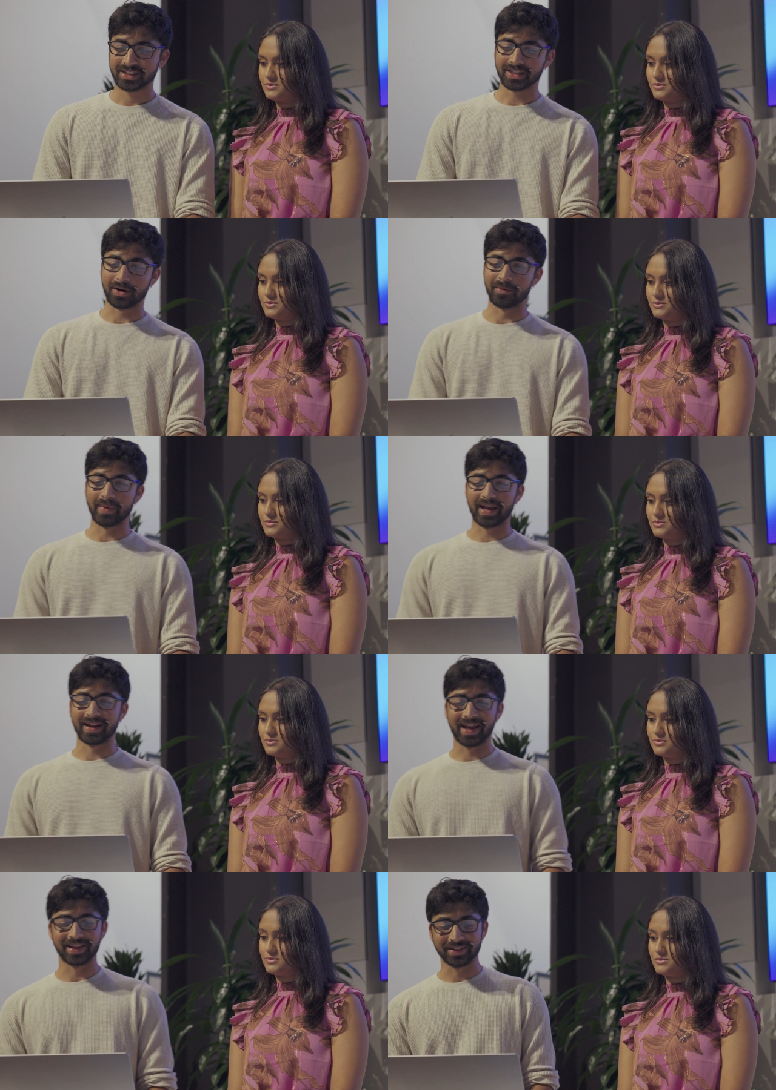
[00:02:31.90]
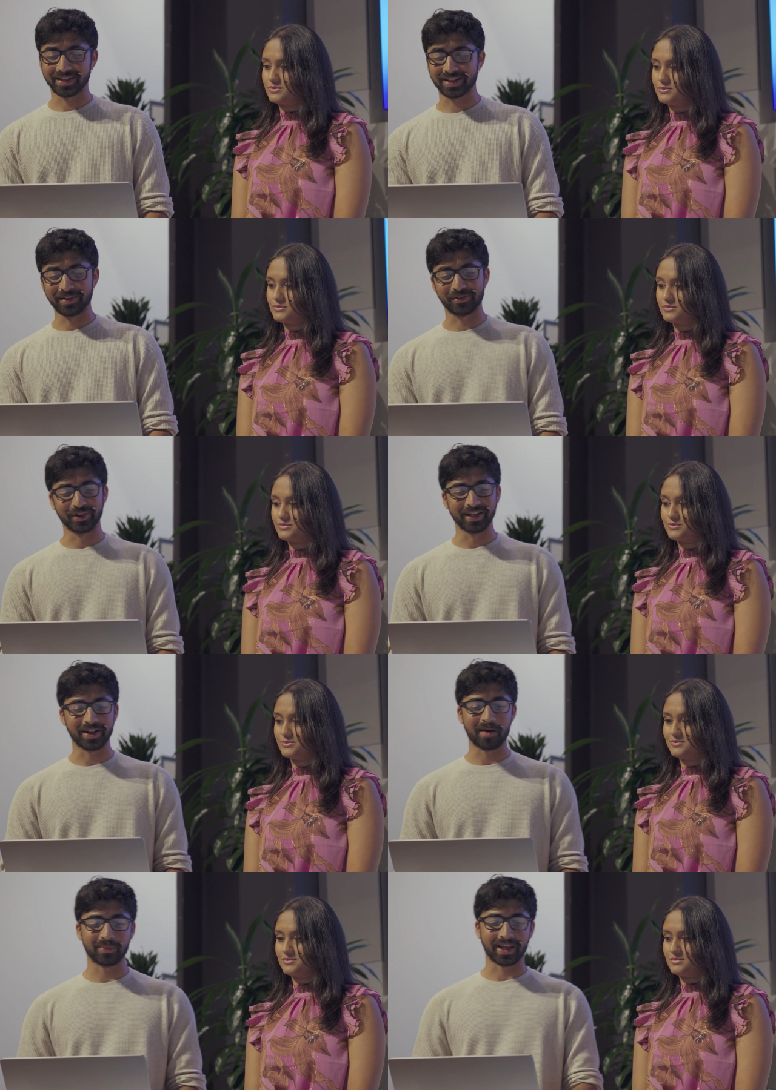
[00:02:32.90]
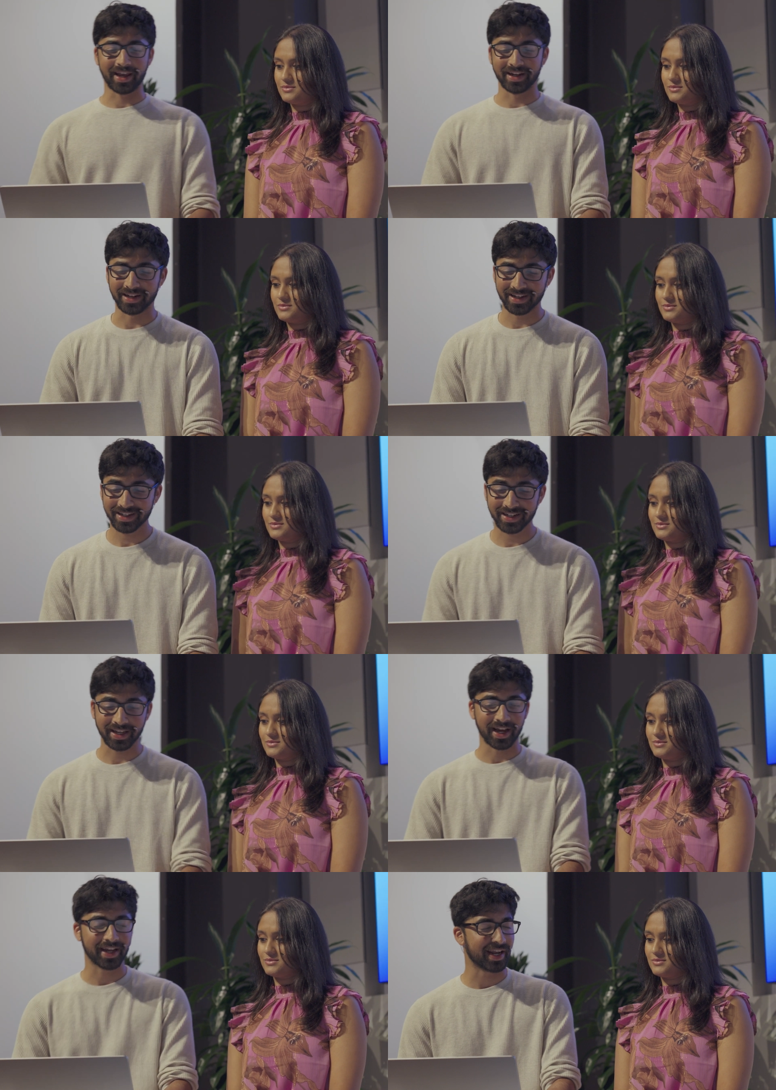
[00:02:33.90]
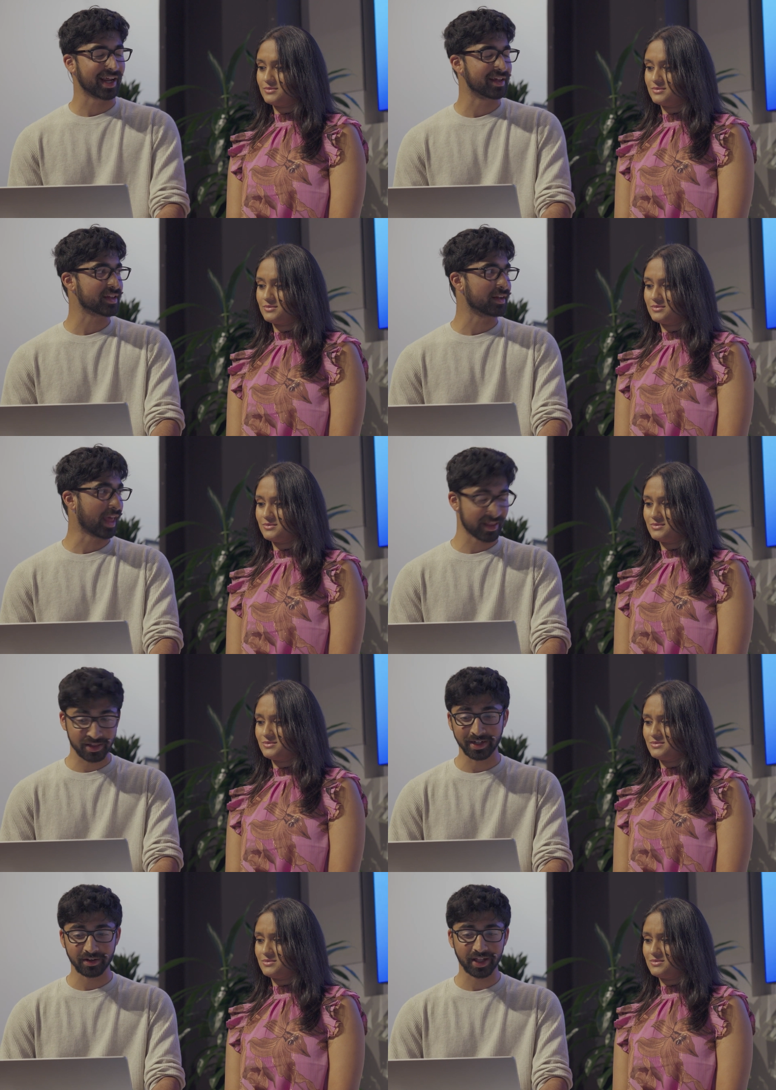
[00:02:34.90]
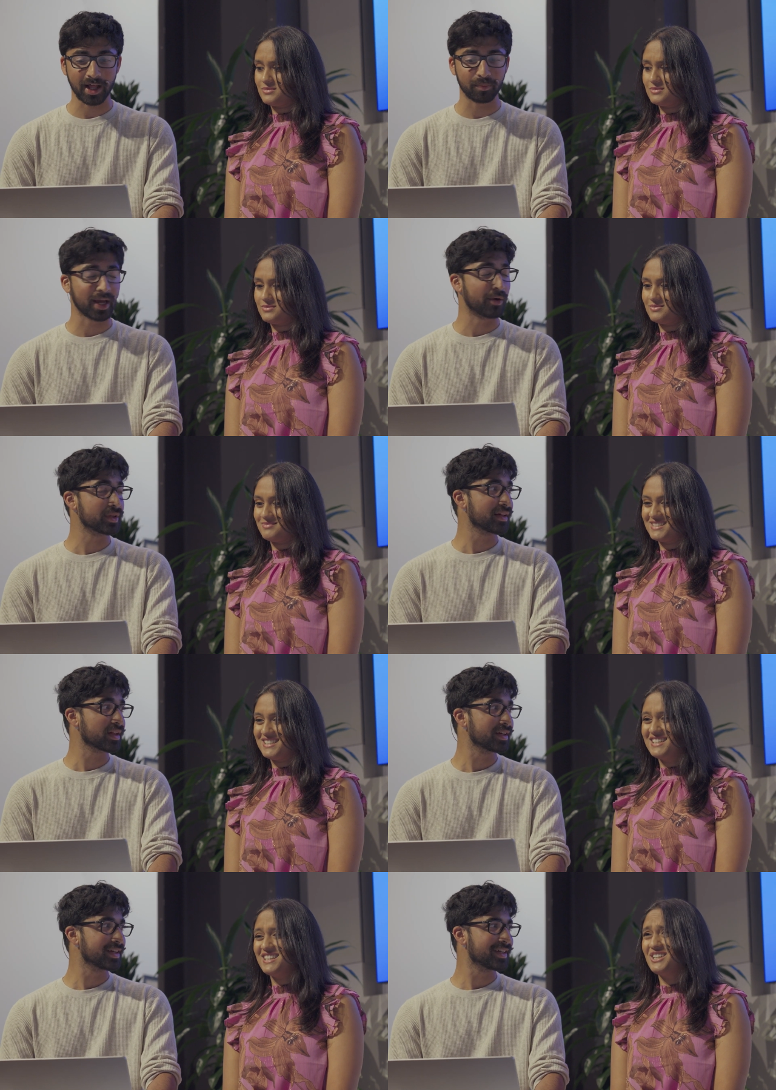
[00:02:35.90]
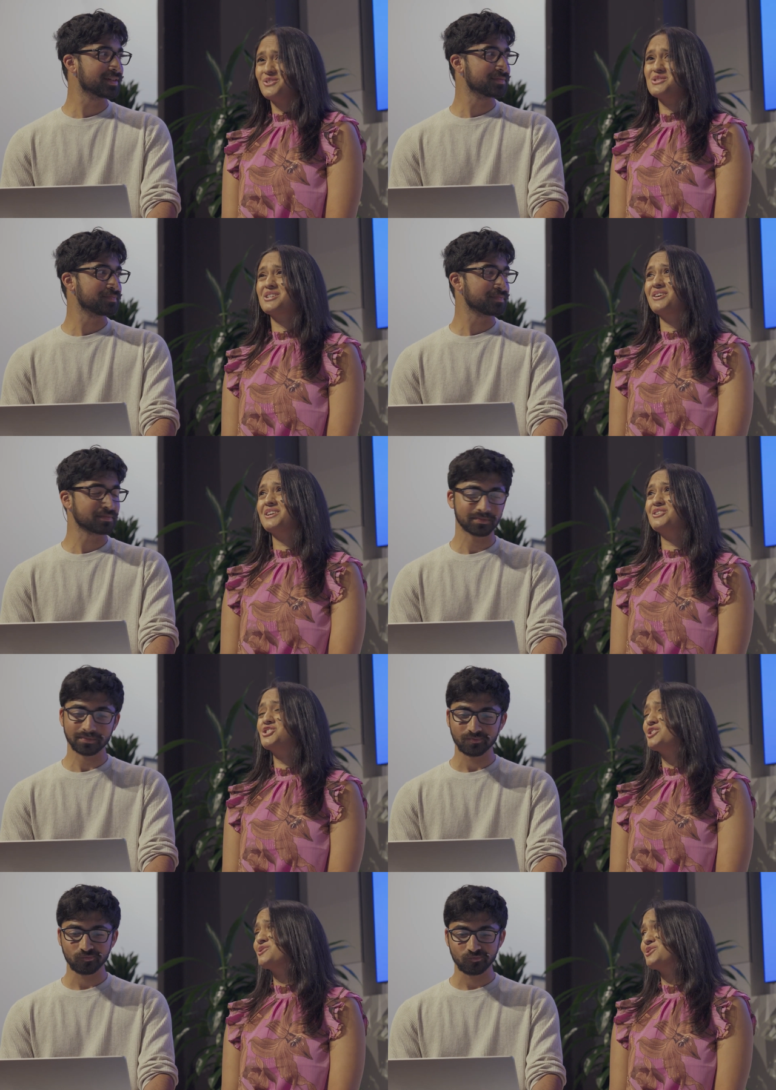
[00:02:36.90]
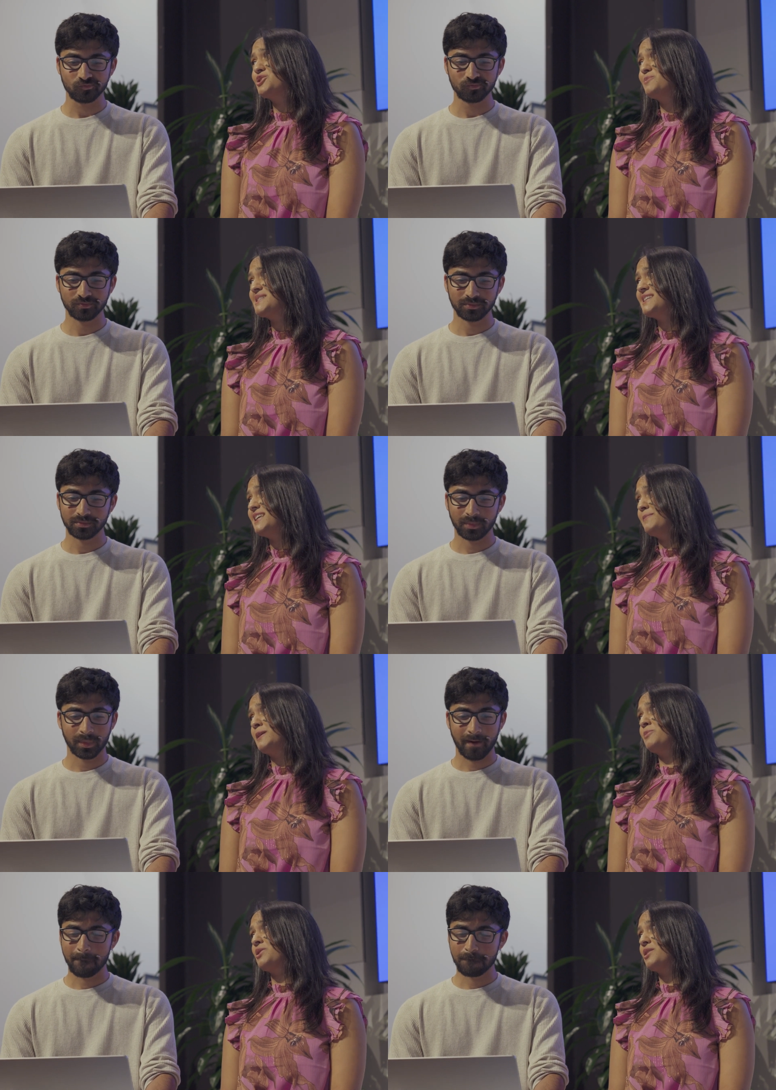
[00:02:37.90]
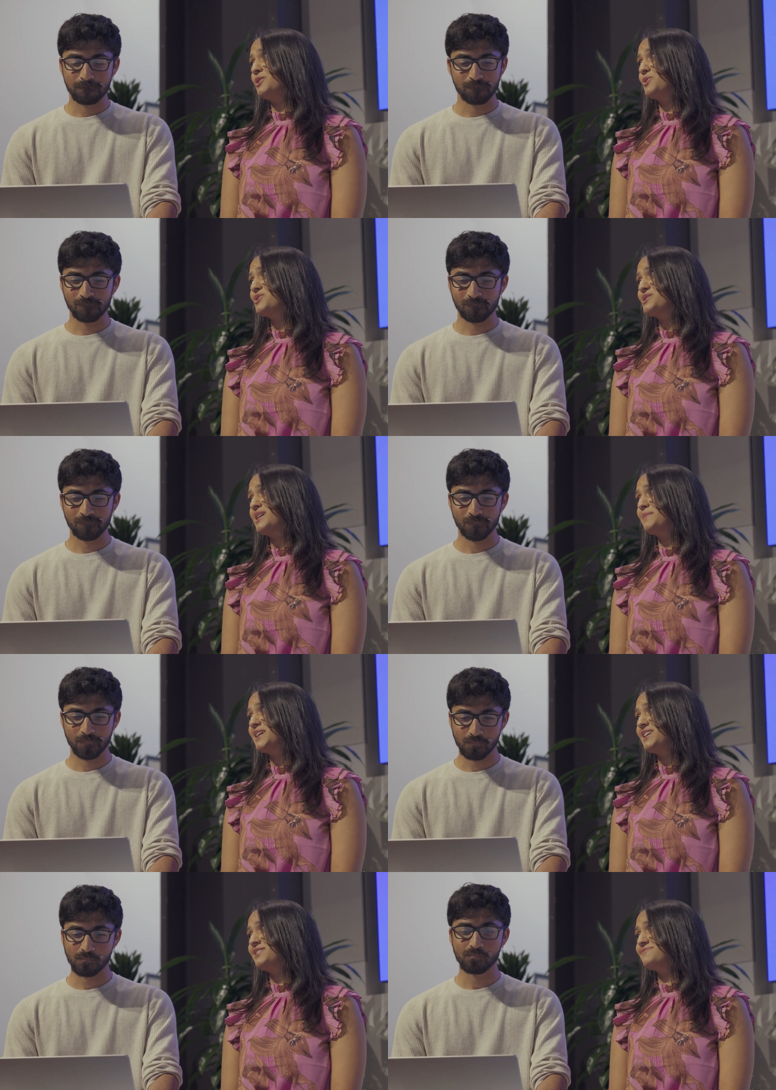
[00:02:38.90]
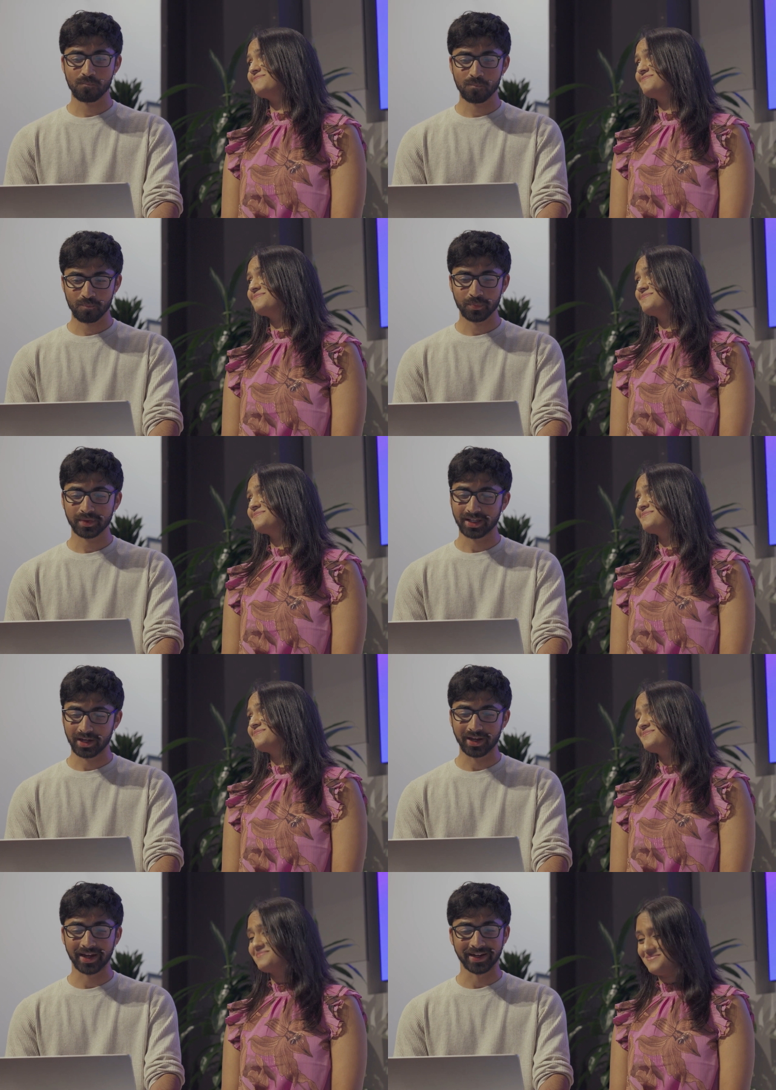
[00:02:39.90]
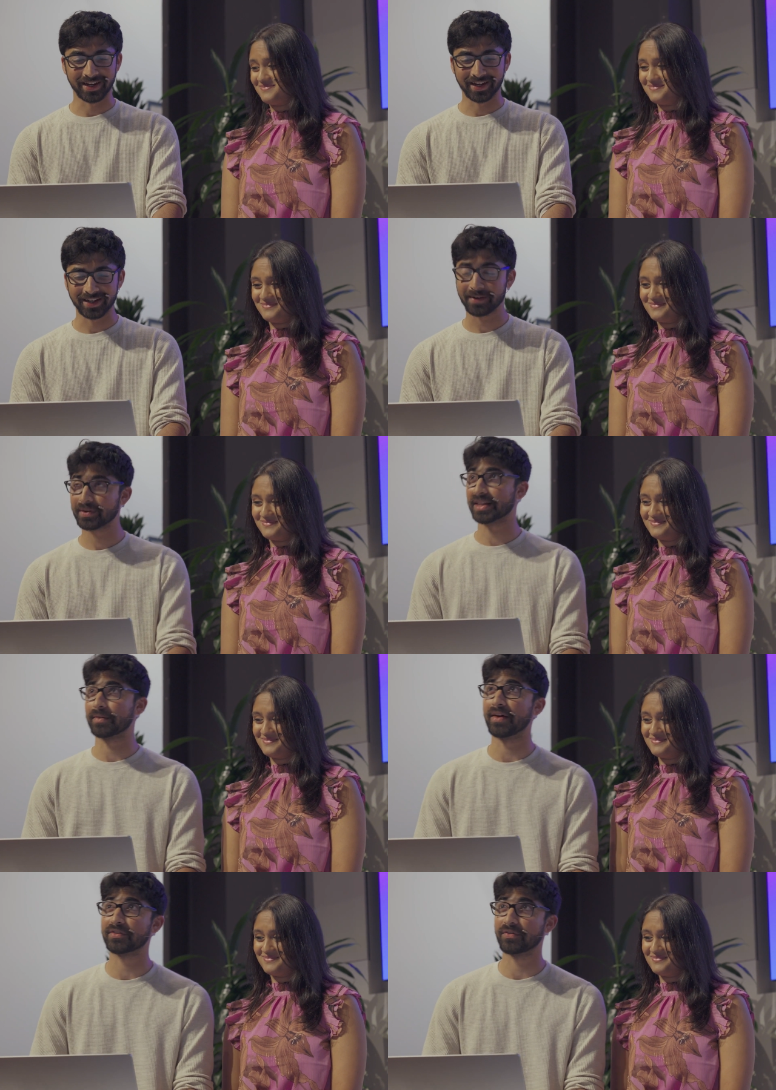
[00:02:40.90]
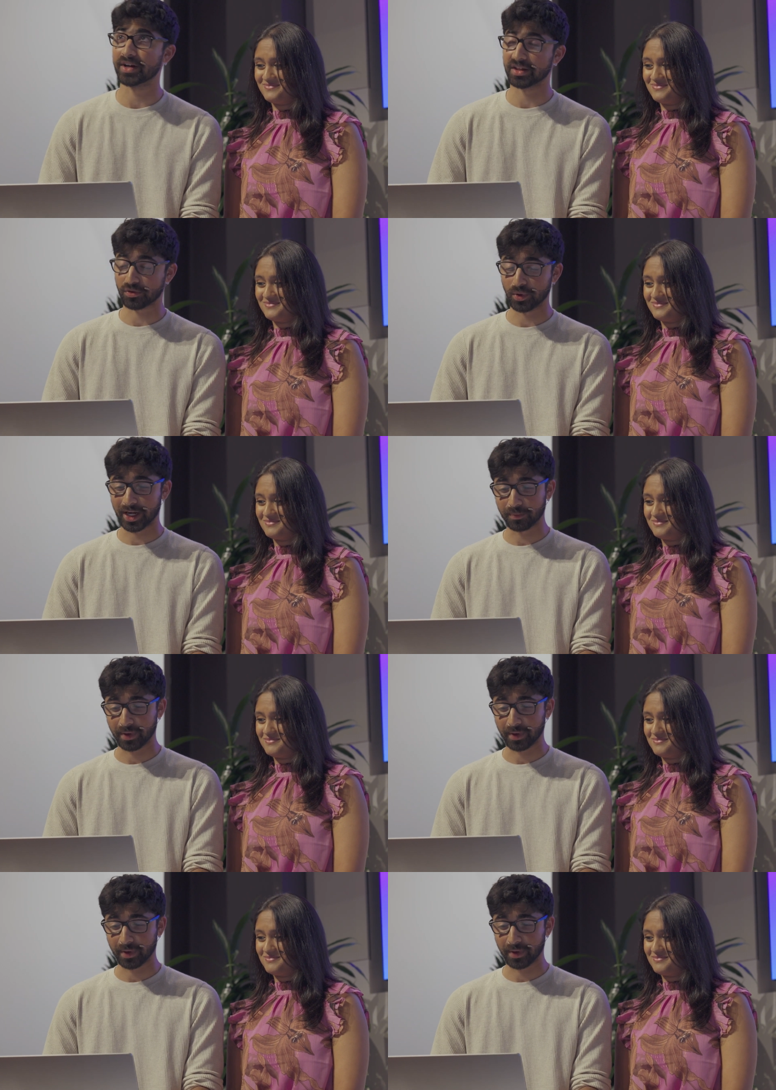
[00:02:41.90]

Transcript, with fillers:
Speaker 1: Oh man, Angel, this seems really complicated. Can I get any engineers to help me out with this?
Speaker 2: No, sorry, your engineers are too busy keeping up with all the orders coming in.
Speaker 1: Okay. Uh, guess I'm gonna have to figure this one out